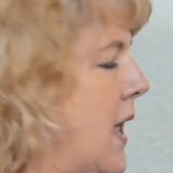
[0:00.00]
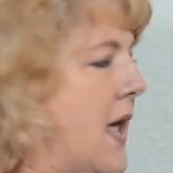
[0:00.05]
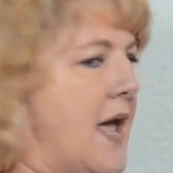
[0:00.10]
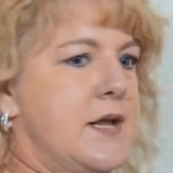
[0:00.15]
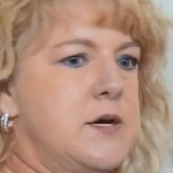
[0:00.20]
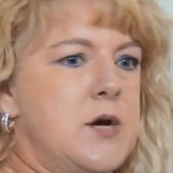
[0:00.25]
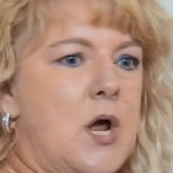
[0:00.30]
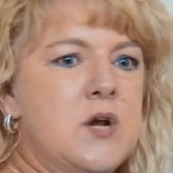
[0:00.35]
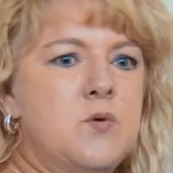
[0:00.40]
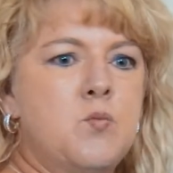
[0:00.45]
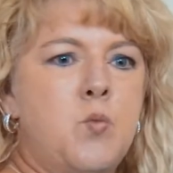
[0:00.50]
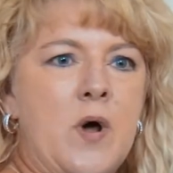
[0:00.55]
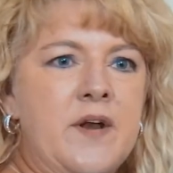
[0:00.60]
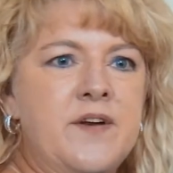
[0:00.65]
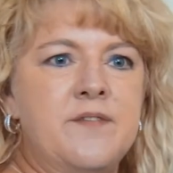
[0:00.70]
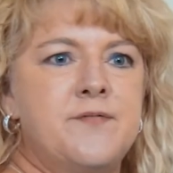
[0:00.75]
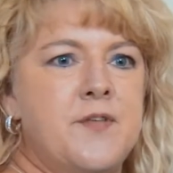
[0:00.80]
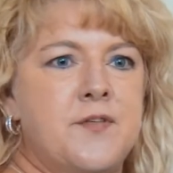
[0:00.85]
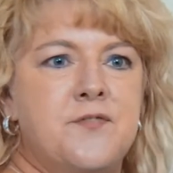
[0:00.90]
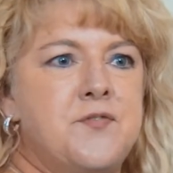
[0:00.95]
And one
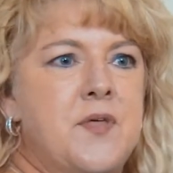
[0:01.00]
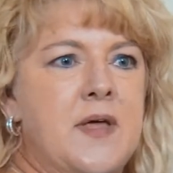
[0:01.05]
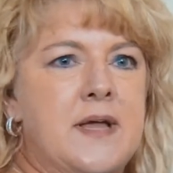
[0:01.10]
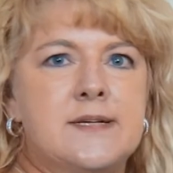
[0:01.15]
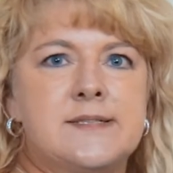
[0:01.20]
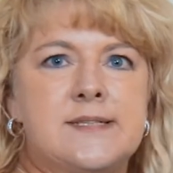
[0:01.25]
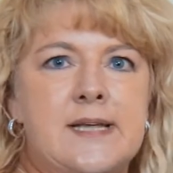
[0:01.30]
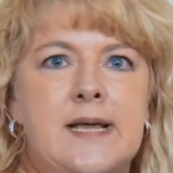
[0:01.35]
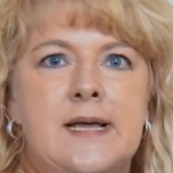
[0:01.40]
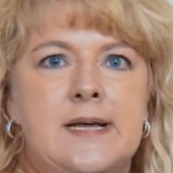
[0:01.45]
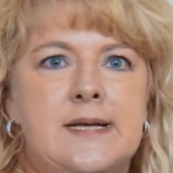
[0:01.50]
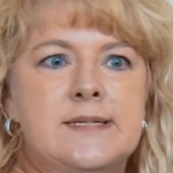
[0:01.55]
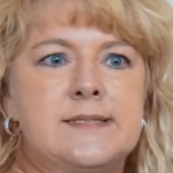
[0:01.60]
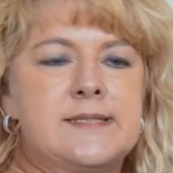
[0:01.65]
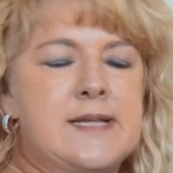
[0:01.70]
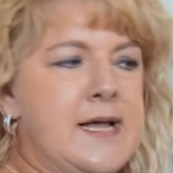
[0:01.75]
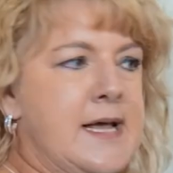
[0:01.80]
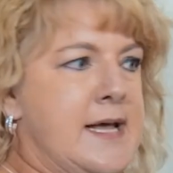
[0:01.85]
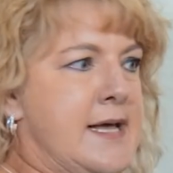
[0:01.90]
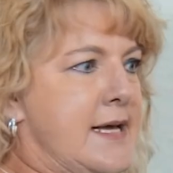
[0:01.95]
of the things
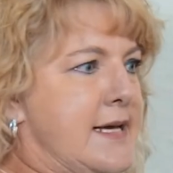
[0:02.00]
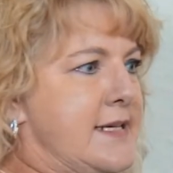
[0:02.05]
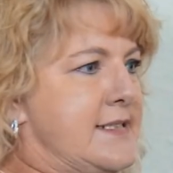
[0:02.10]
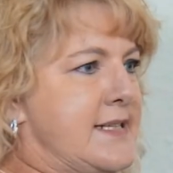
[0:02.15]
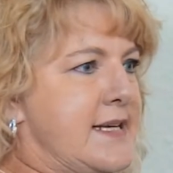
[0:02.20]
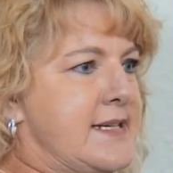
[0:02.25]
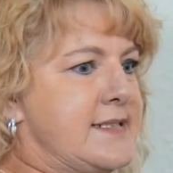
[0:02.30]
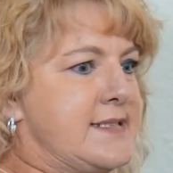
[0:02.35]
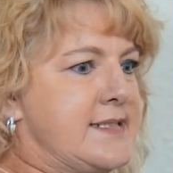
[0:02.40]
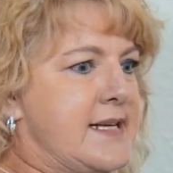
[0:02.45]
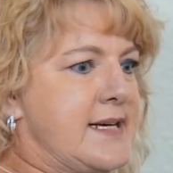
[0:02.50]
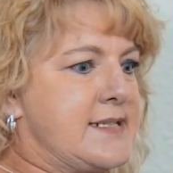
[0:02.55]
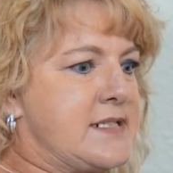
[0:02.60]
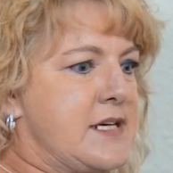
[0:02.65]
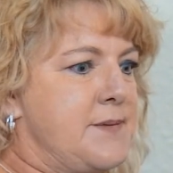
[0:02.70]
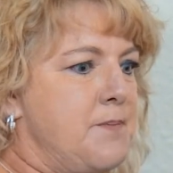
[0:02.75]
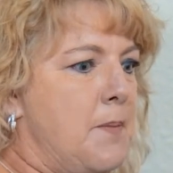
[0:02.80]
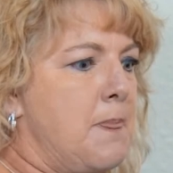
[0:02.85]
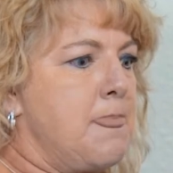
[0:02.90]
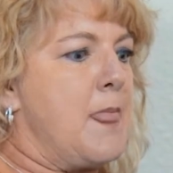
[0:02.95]
is that
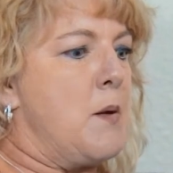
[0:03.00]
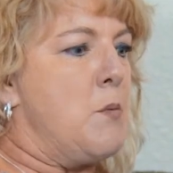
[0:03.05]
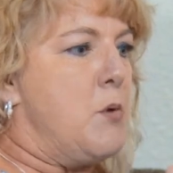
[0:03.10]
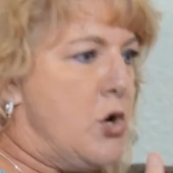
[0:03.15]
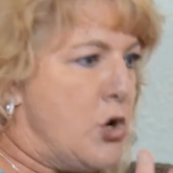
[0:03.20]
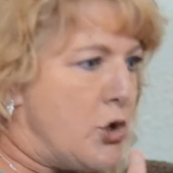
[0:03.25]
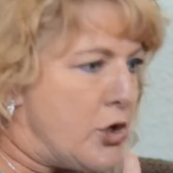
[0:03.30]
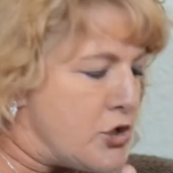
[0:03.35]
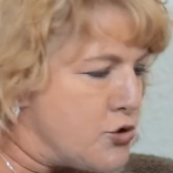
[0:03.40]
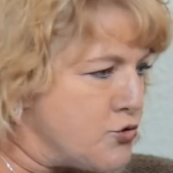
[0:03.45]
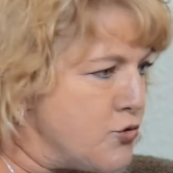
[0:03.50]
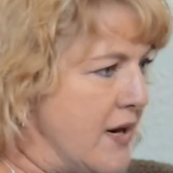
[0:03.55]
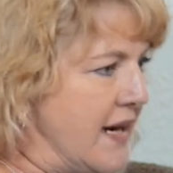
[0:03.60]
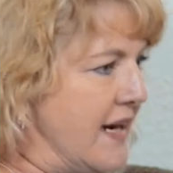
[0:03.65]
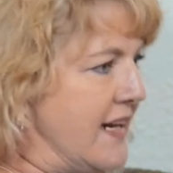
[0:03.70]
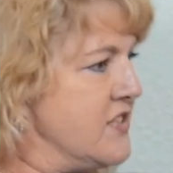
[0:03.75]
we look at real